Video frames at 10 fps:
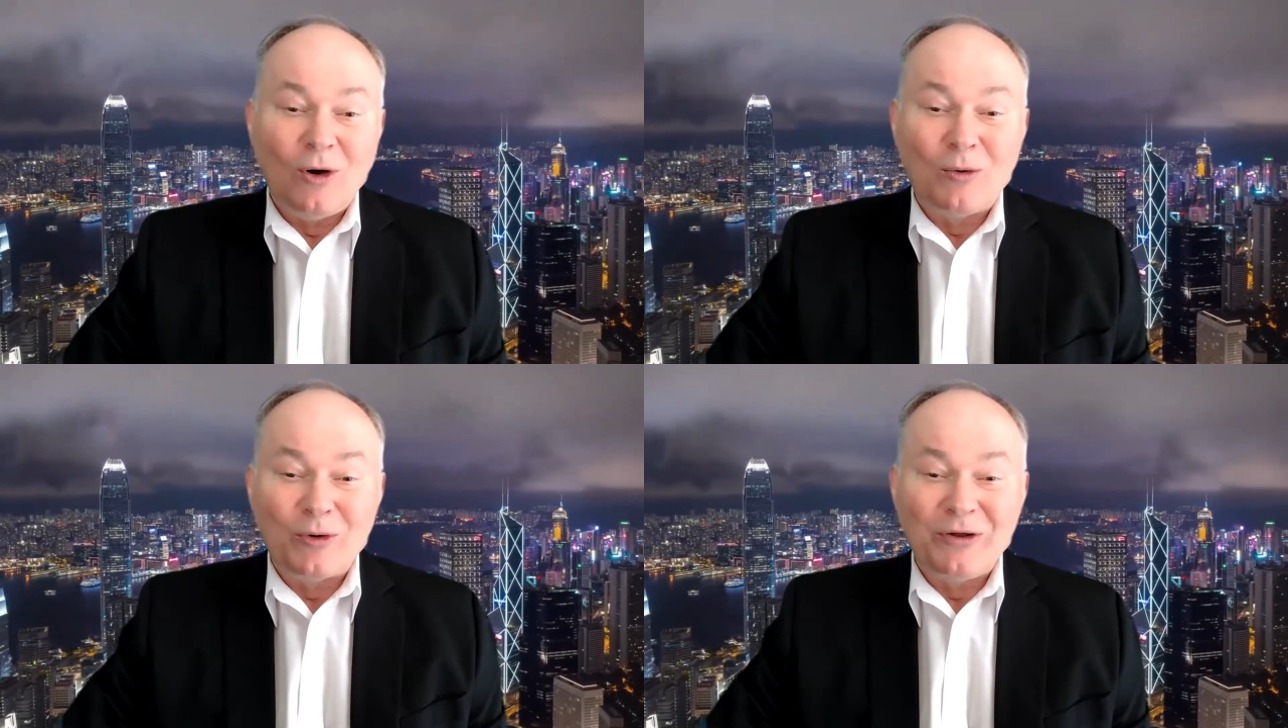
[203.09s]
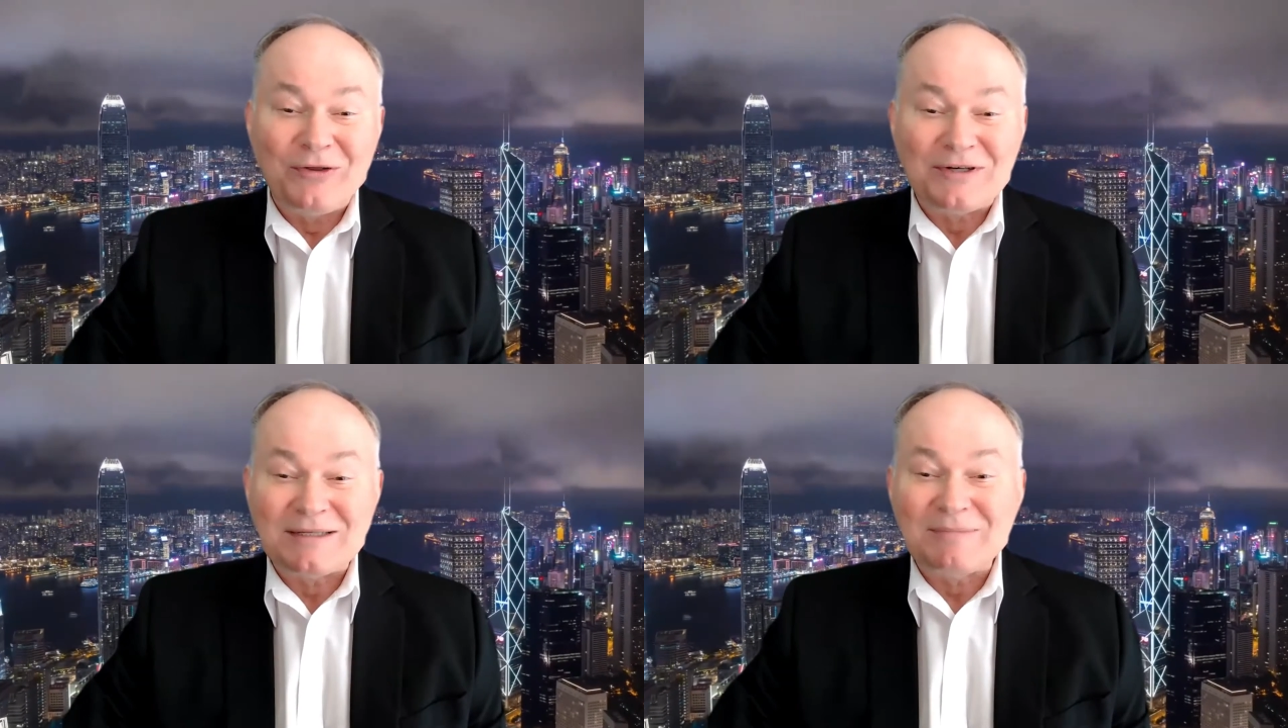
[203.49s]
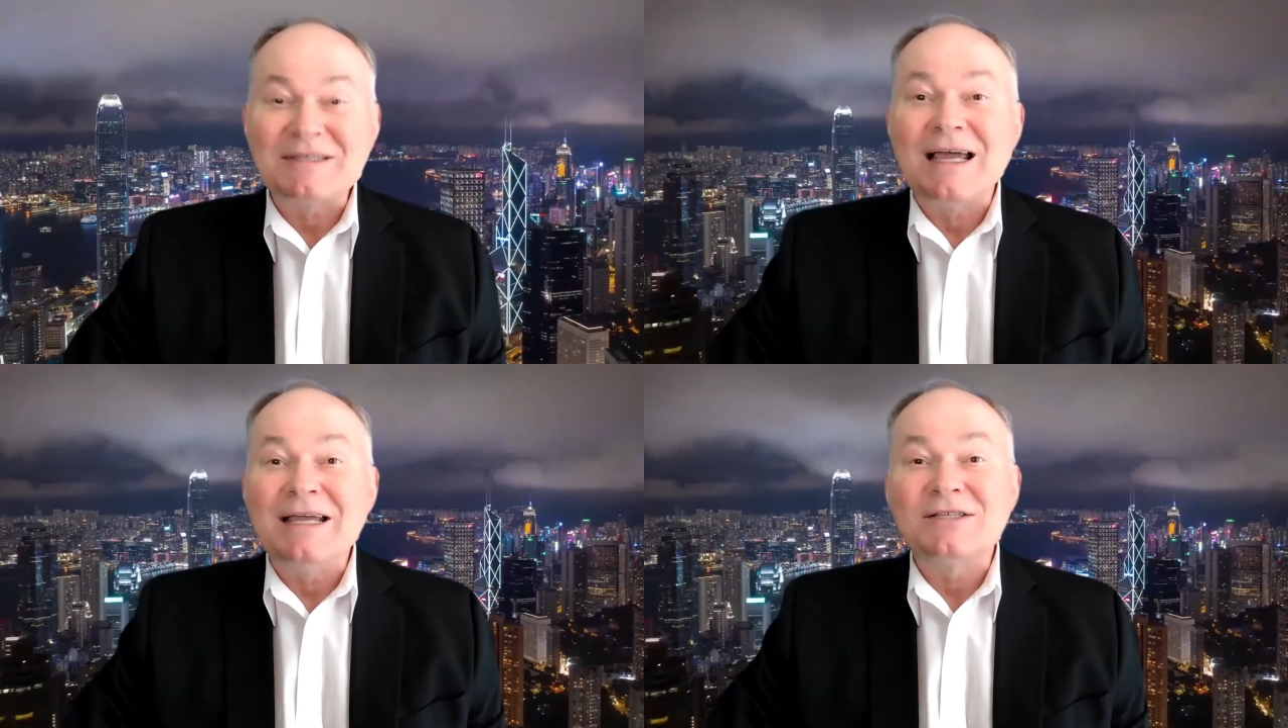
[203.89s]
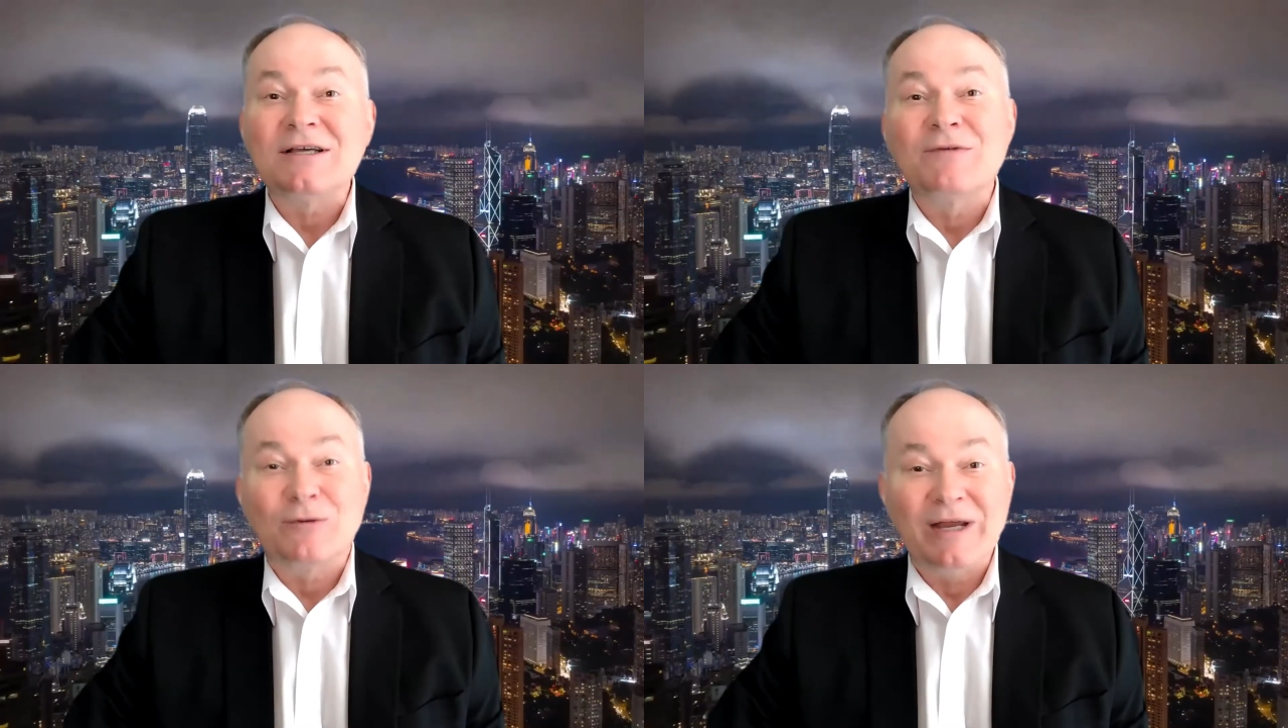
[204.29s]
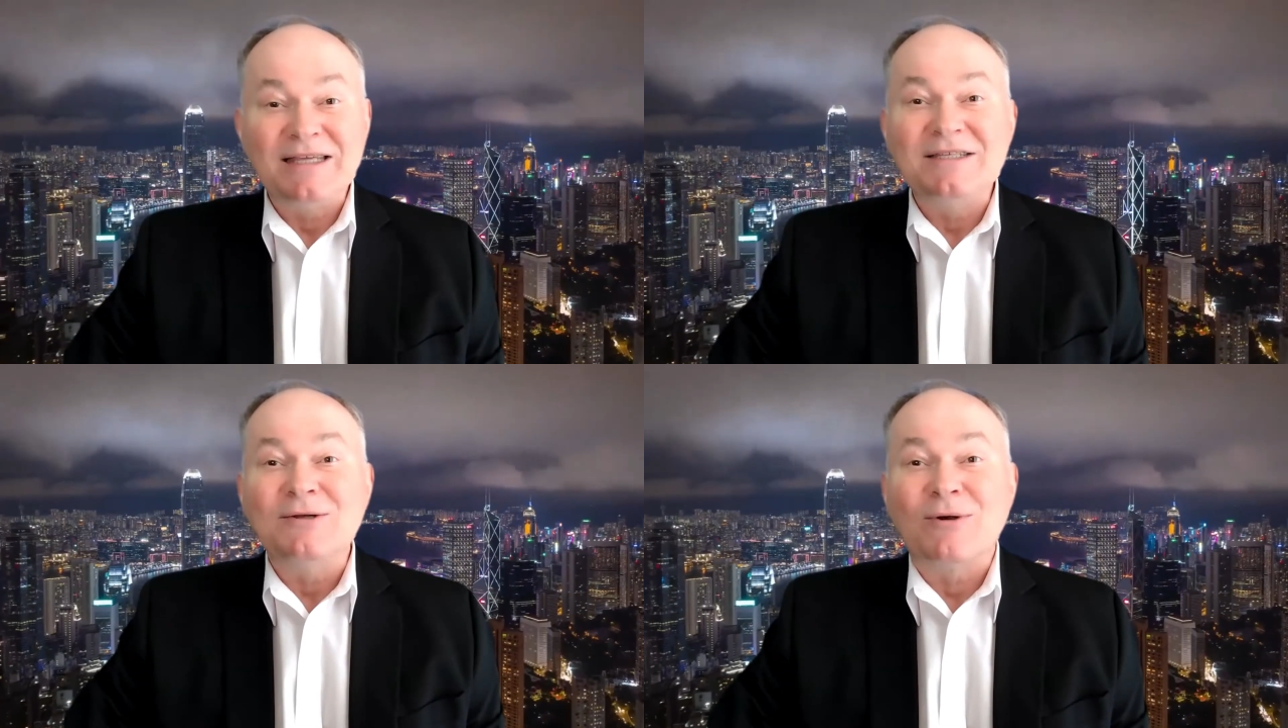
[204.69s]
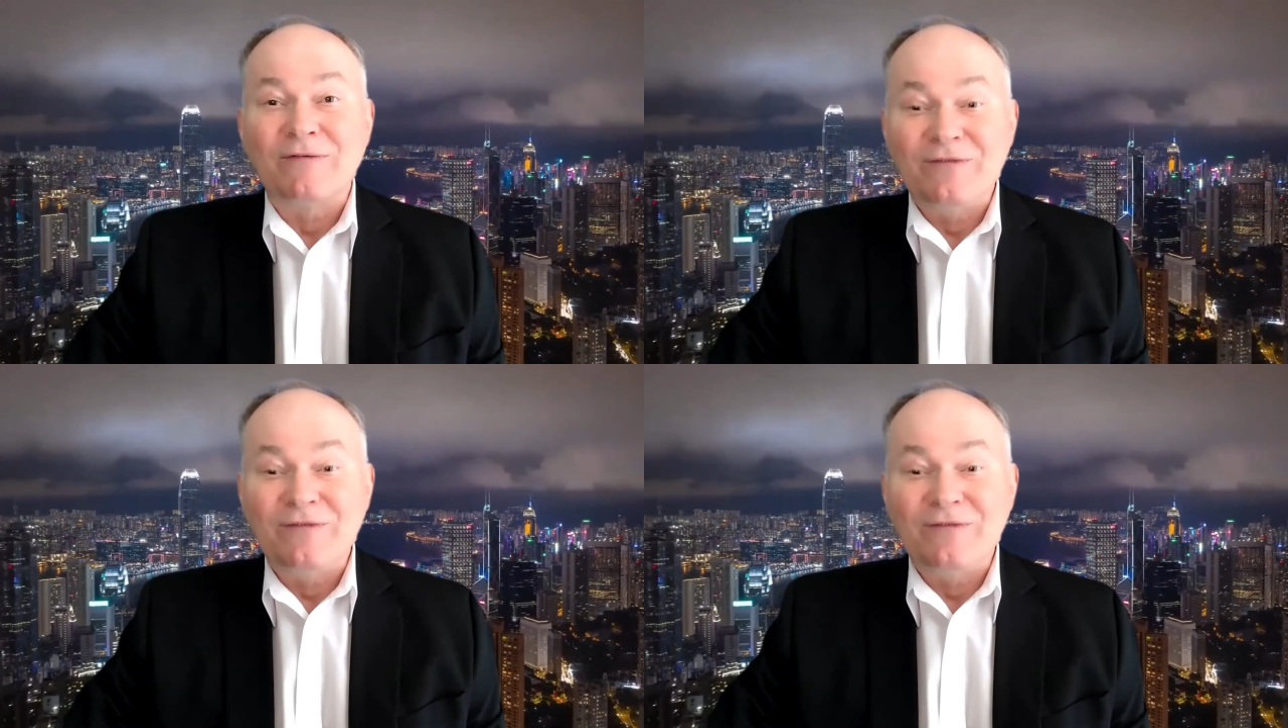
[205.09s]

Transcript: or were there some signs of crazy or